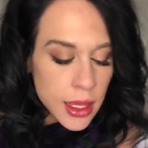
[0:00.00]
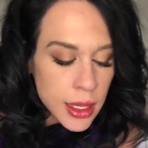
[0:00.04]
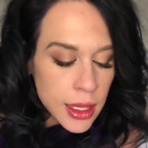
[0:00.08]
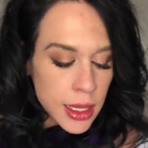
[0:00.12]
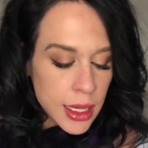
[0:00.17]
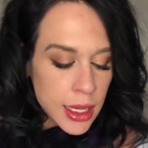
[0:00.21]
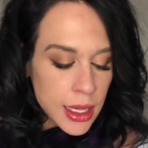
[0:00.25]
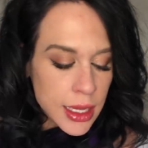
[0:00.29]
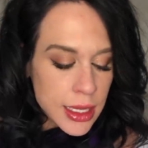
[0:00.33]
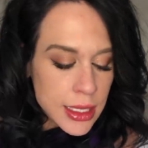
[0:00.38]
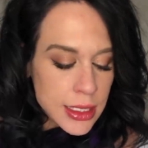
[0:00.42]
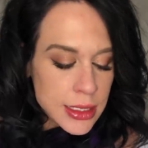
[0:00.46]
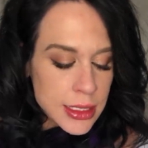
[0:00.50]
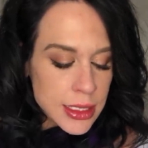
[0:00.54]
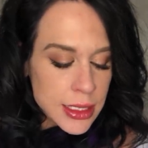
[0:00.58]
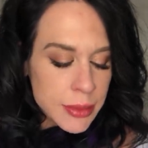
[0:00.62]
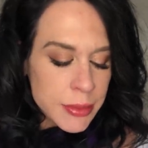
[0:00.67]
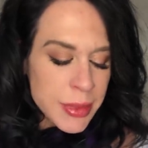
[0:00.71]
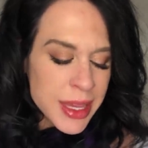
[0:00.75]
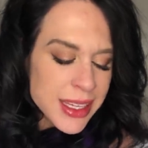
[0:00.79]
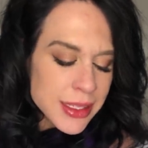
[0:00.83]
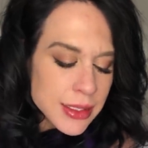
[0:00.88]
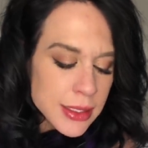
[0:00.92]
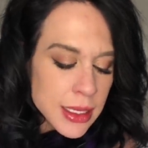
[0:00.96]
And
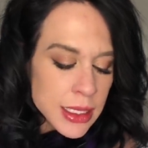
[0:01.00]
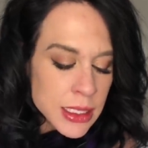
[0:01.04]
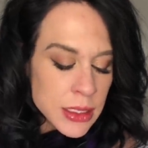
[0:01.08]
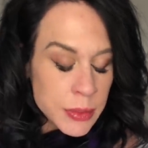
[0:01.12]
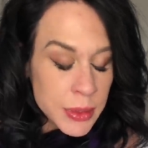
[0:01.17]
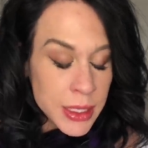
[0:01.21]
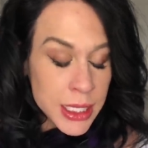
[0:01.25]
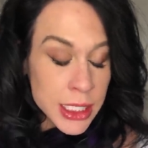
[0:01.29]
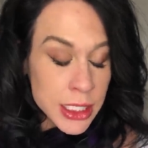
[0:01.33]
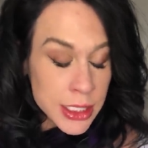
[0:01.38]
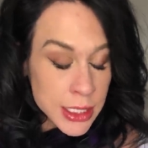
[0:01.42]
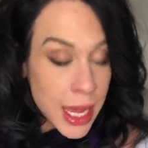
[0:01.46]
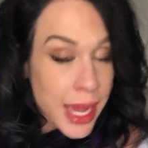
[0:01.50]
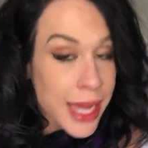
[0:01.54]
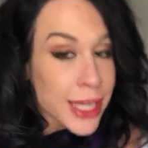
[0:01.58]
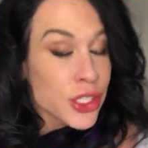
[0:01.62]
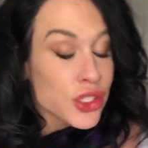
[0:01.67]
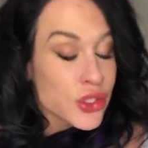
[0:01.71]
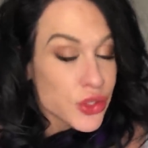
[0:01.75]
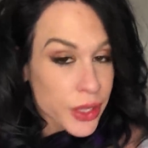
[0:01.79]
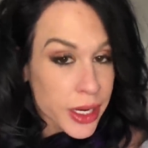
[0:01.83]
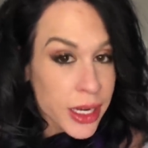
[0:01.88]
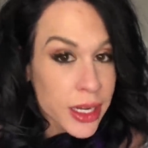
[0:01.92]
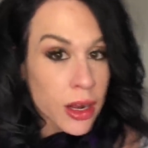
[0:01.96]
it makes sense because
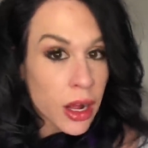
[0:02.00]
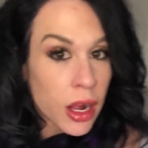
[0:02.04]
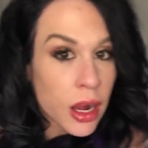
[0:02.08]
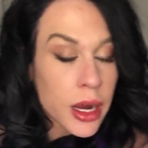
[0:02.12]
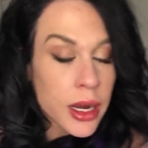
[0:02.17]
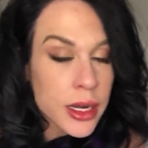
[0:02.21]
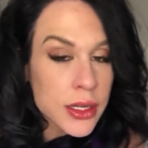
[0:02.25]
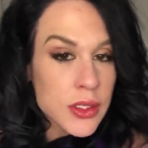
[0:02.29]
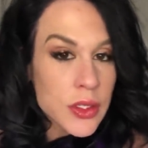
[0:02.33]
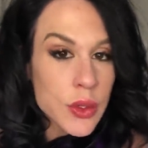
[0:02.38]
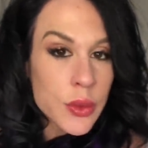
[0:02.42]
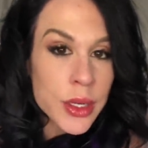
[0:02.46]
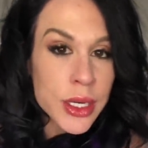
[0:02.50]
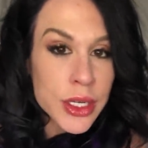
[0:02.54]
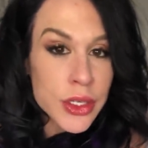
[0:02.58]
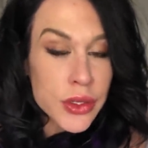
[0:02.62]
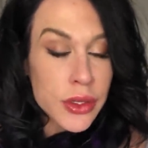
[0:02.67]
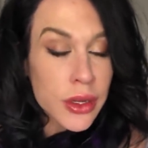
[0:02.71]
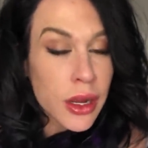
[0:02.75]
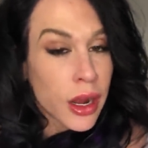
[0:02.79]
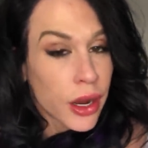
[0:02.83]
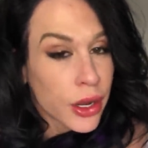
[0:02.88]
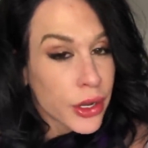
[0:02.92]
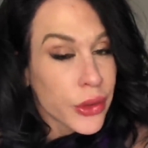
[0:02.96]
I train hard. So when I
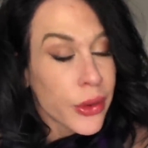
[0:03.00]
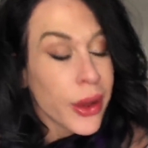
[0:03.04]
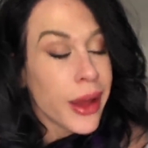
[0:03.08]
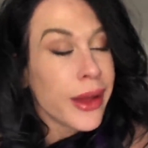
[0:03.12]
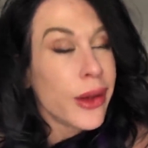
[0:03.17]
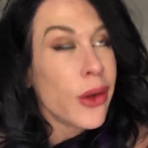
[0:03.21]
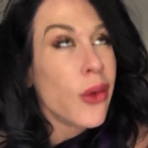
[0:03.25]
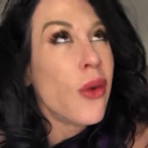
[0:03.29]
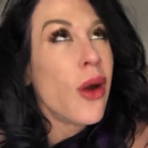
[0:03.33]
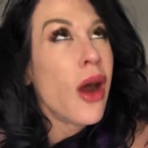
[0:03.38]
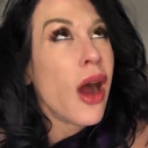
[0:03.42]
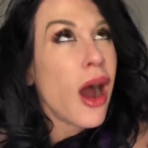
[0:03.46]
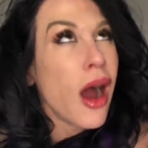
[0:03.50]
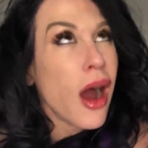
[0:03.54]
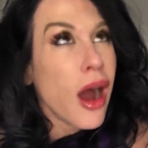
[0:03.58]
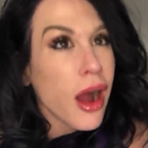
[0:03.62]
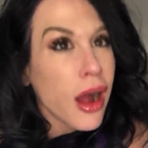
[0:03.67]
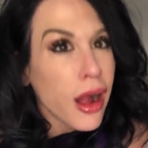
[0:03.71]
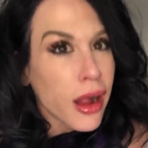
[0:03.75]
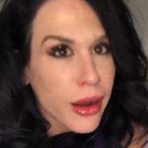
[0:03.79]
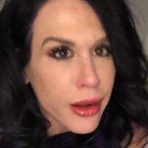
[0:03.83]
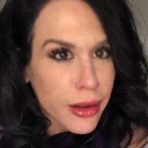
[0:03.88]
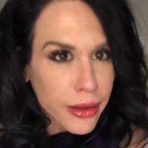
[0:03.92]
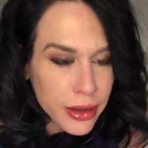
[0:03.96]
do cardio, I go
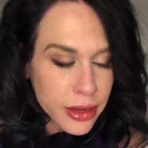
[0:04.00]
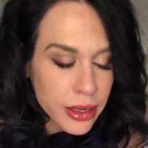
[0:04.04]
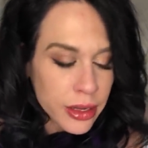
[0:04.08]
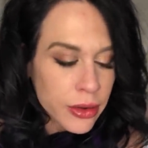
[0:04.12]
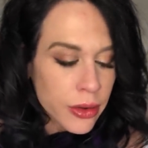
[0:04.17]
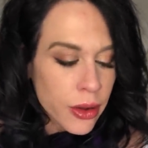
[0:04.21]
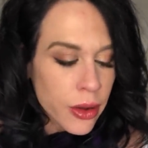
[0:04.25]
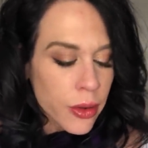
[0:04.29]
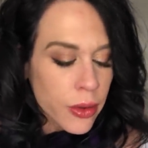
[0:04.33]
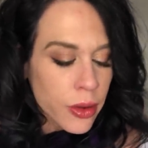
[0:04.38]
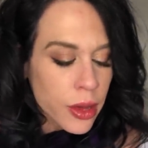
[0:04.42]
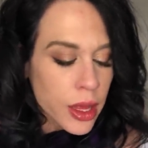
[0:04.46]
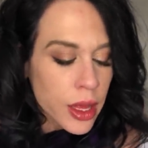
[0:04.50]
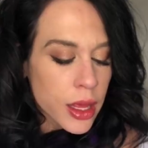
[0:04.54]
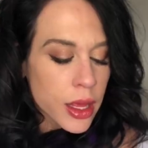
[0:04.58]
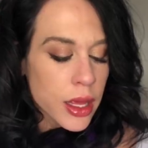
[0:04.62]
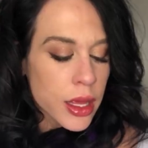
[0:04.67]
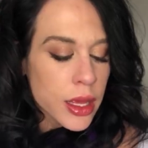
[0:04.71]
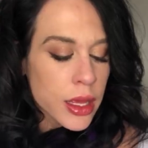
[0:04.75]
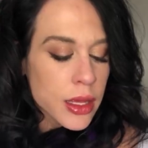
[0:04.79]
hard, you know?